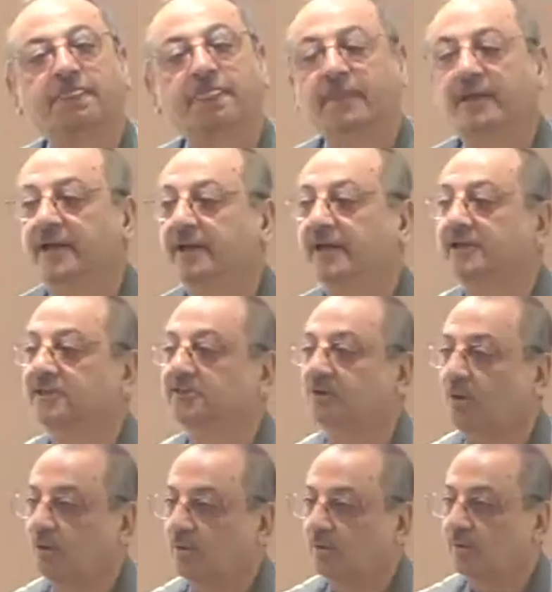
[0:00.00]

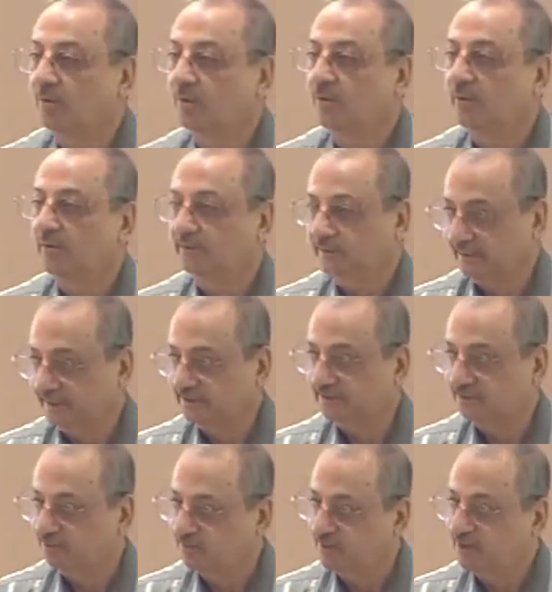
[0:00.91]
there is
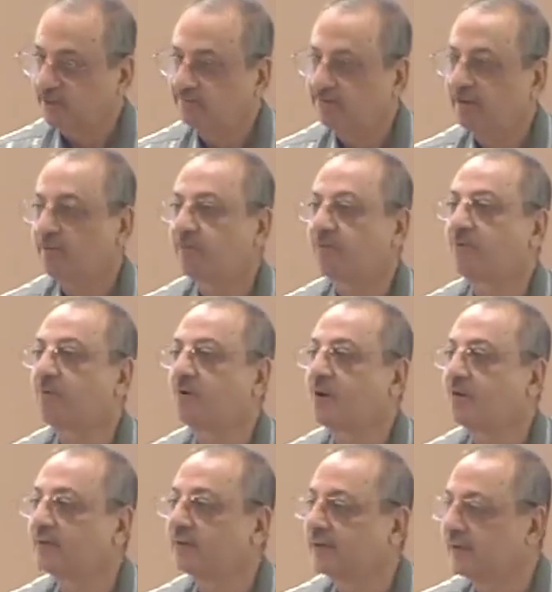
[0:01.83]
a word for
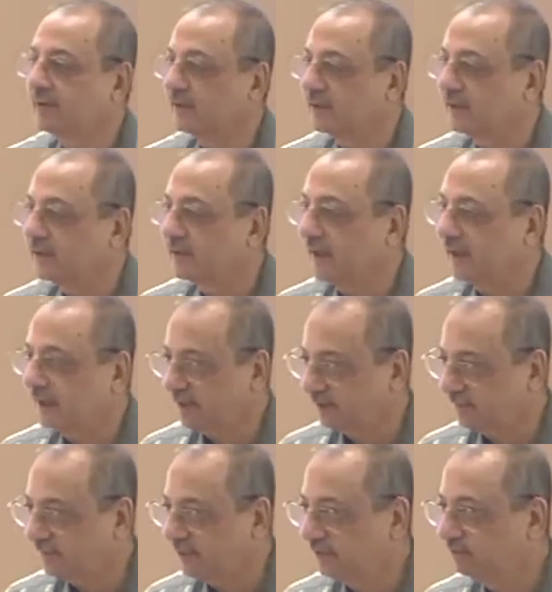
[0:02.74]
pronoun in
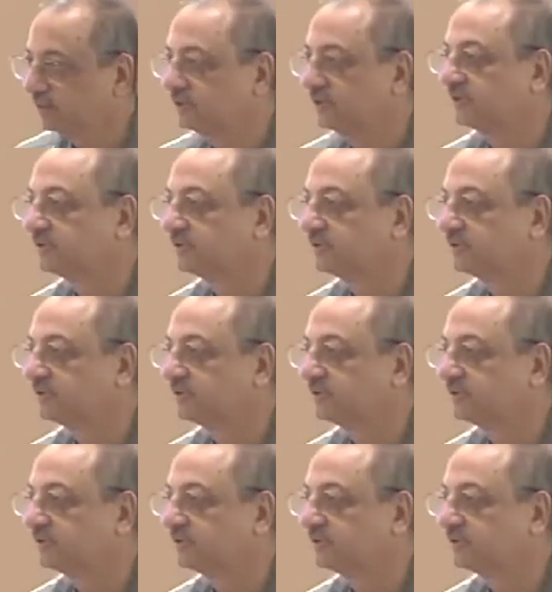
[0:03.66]
Arabic, which is